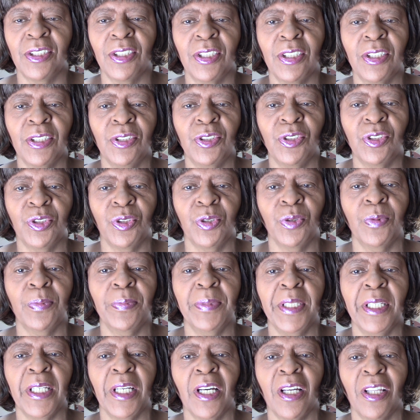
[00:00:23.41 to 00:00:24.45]

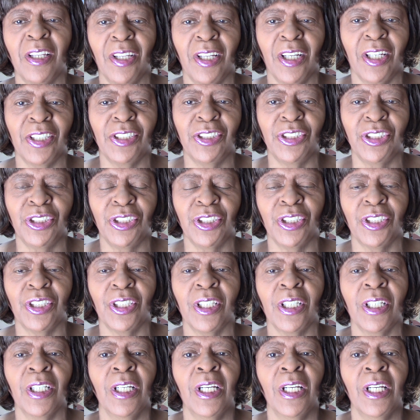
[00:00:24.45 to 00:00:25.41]
consuming a lot of sugar.